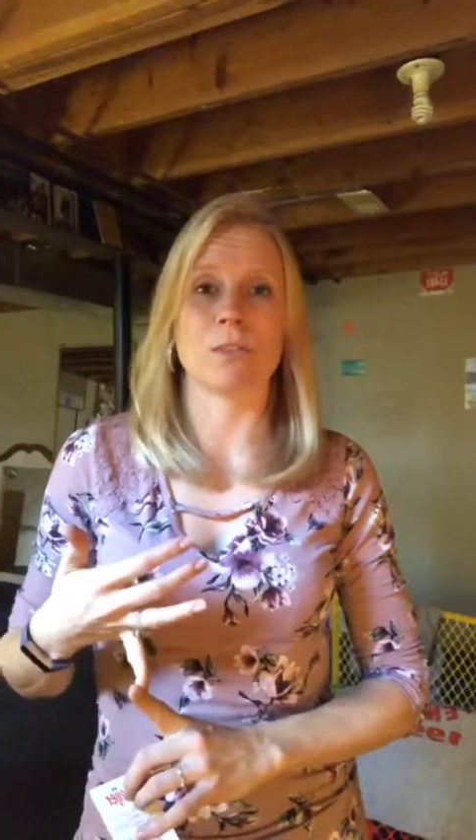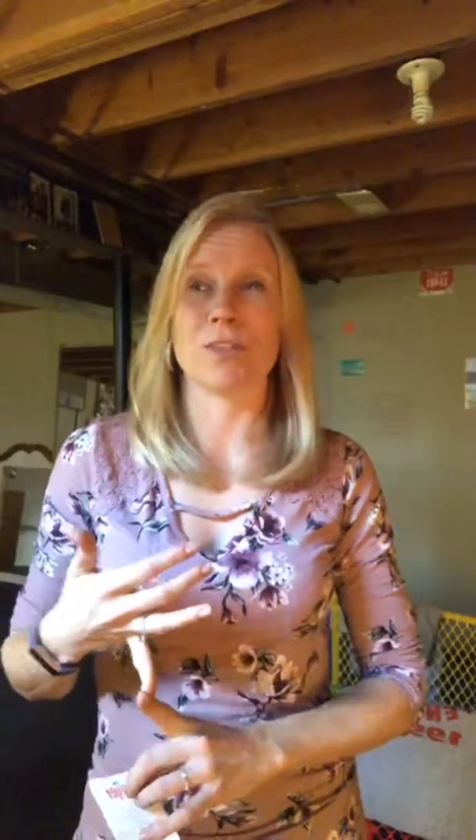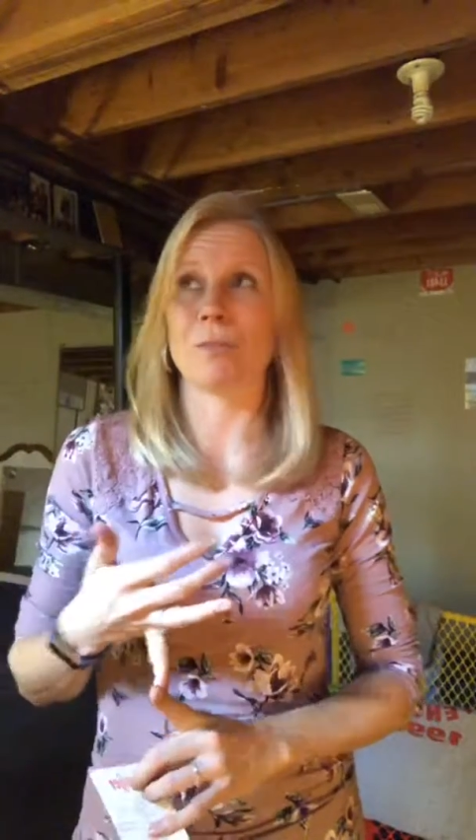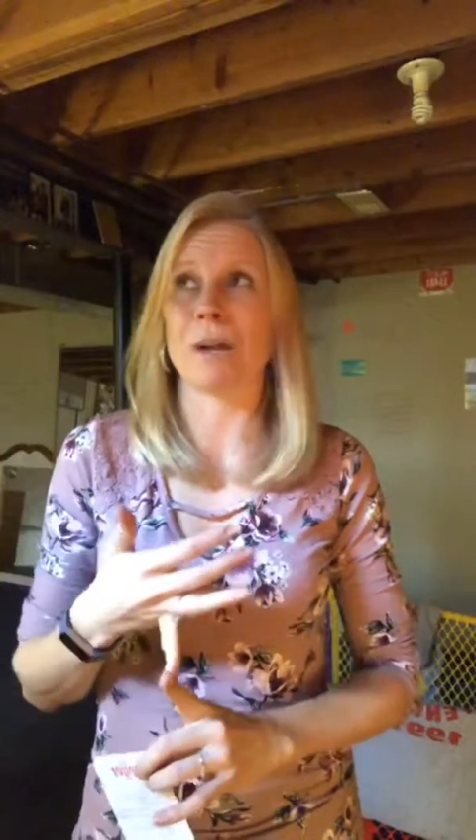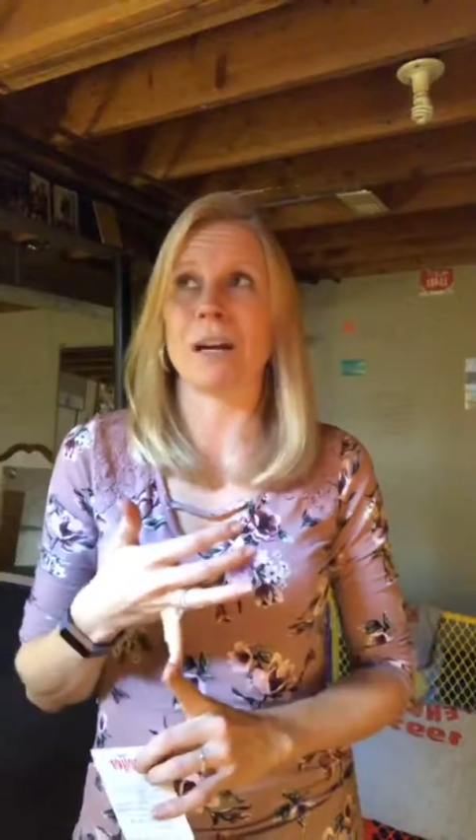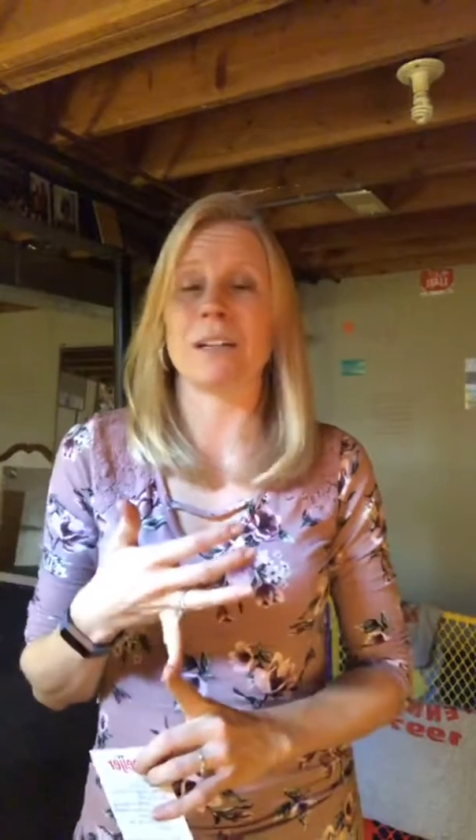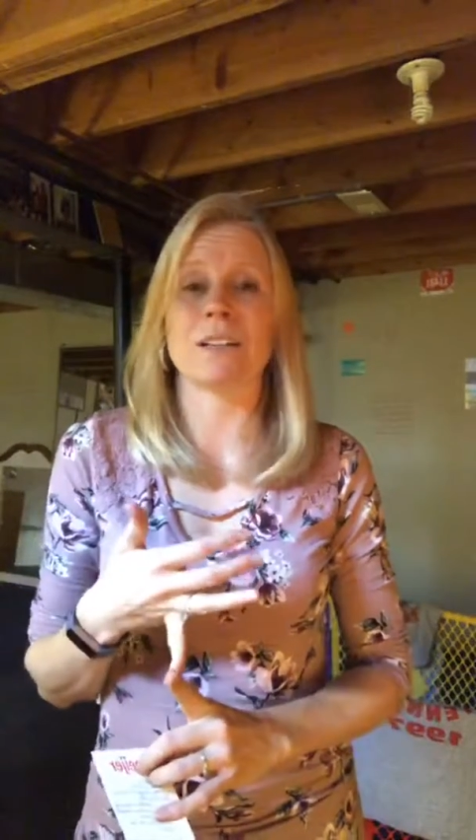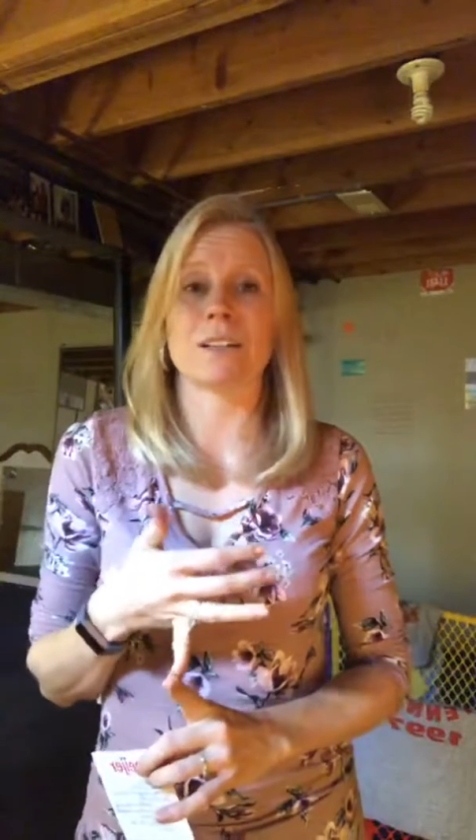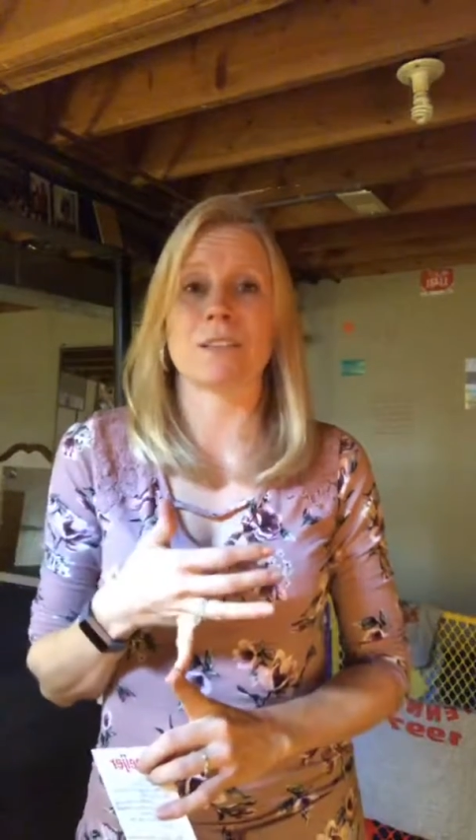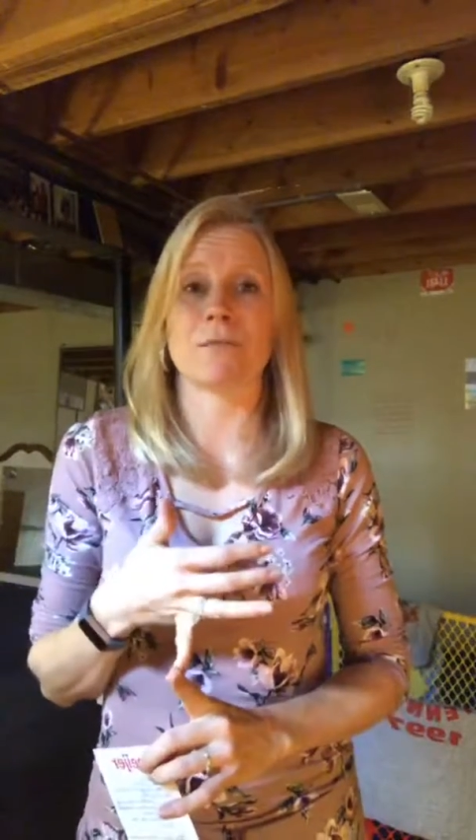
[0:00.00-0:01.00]
Your body
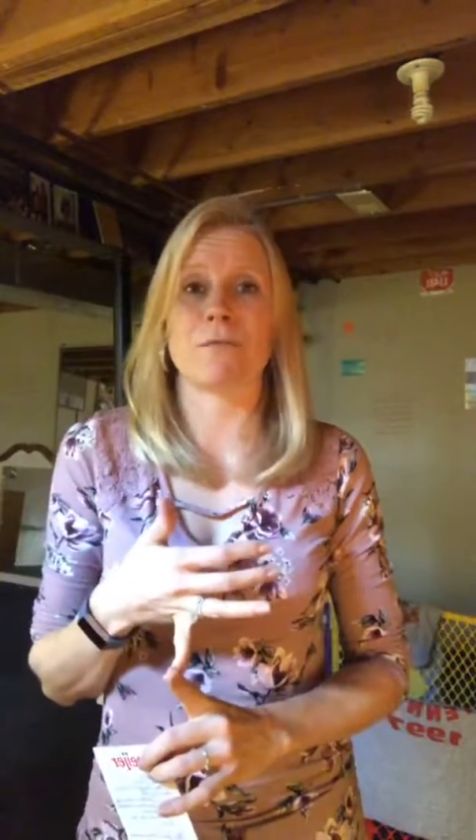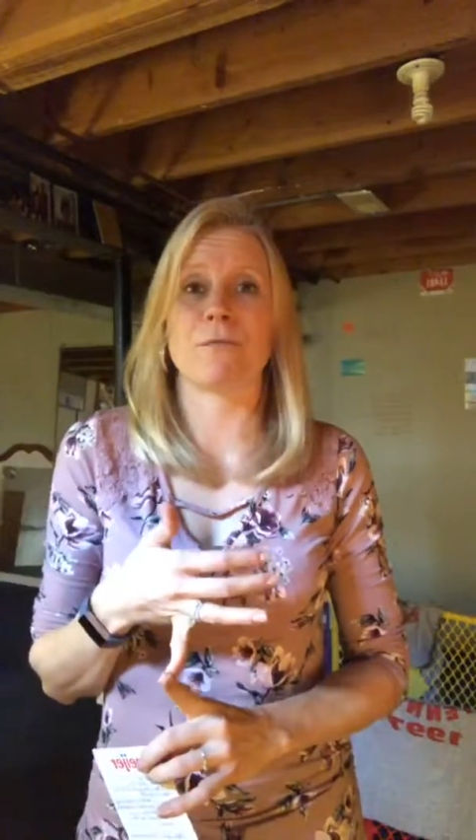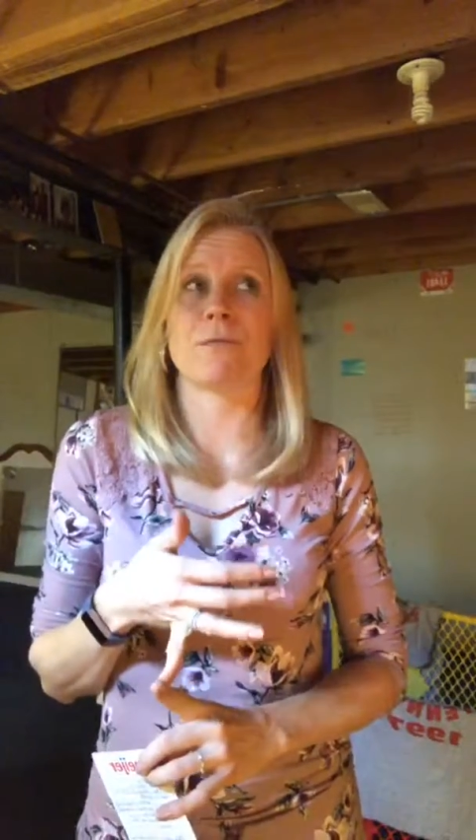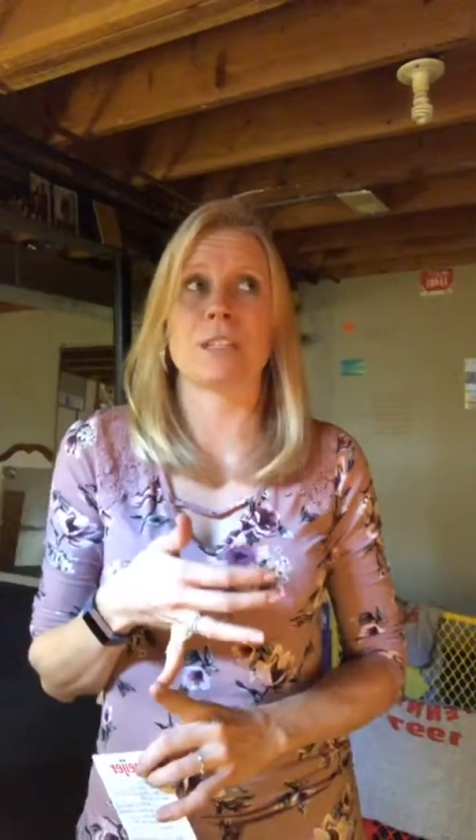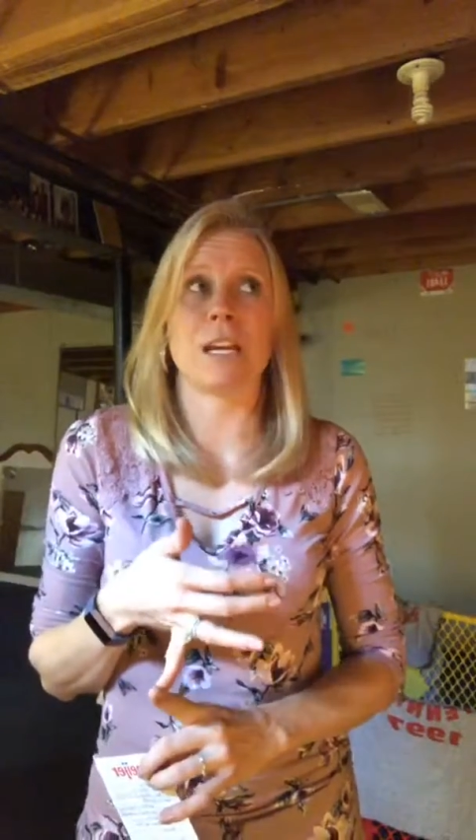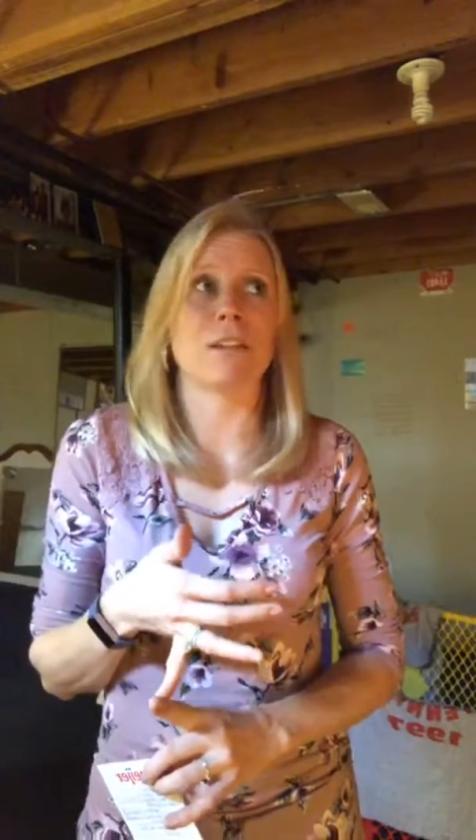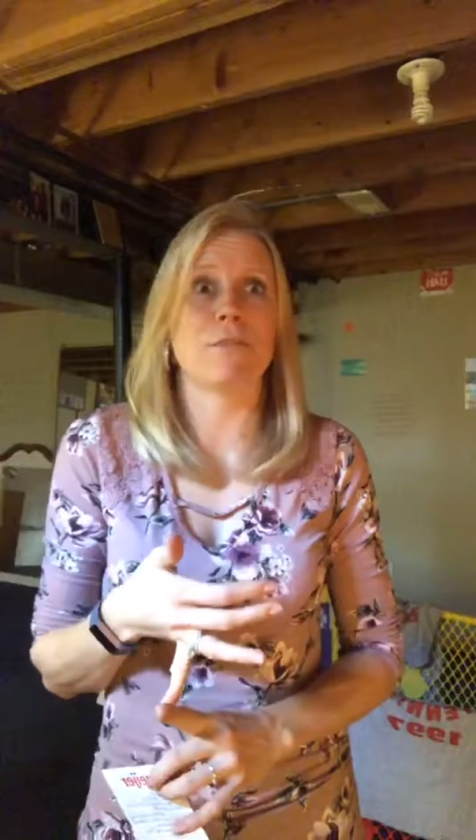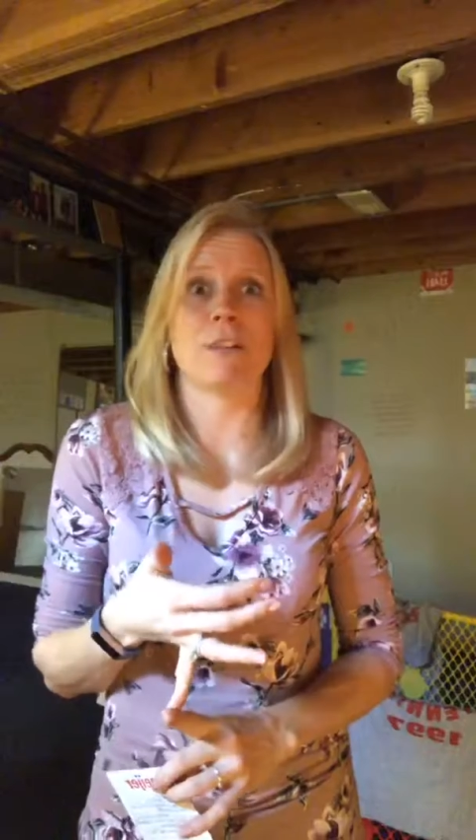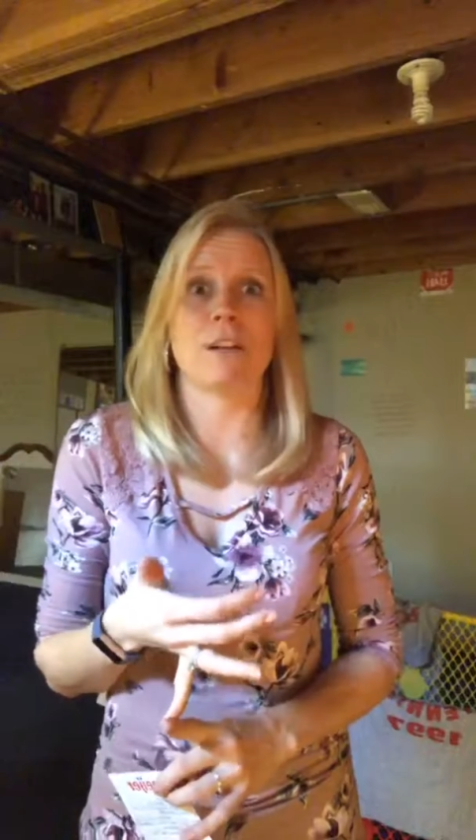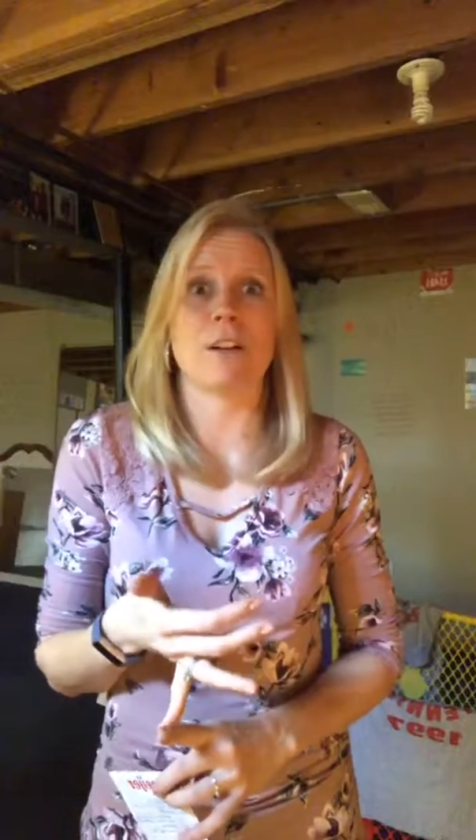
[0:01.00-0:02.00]
doesn't tend to
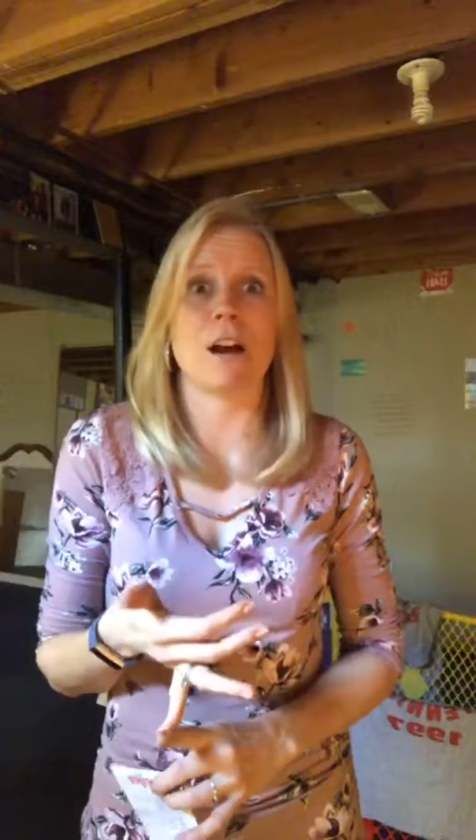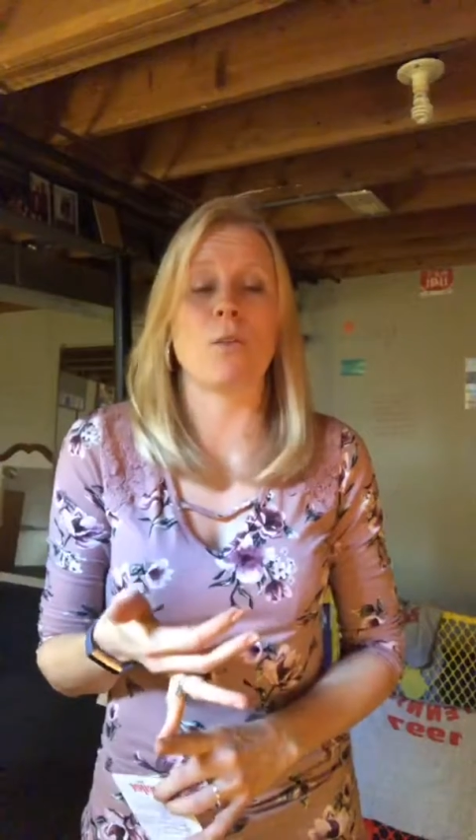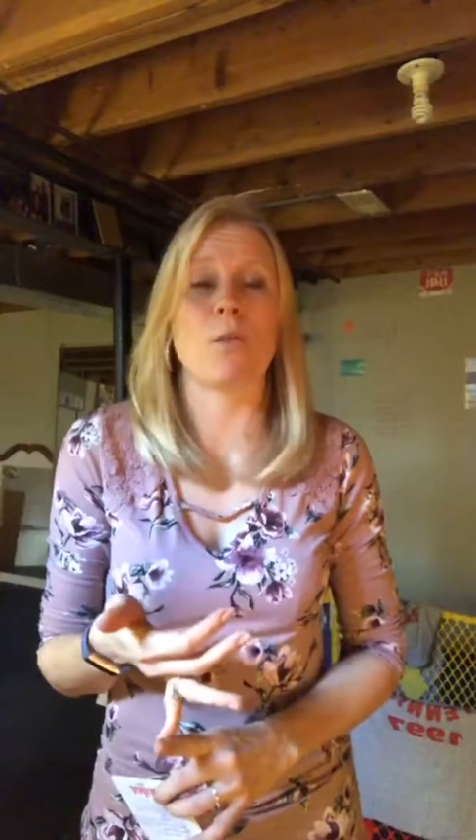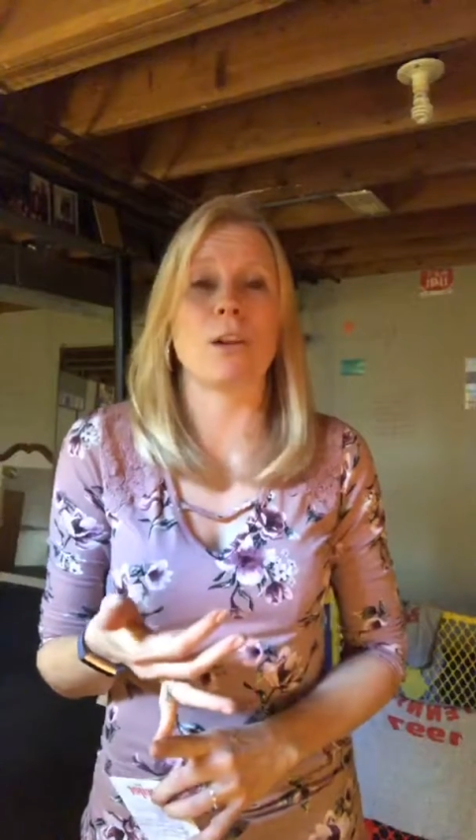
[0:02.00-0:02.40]
figure out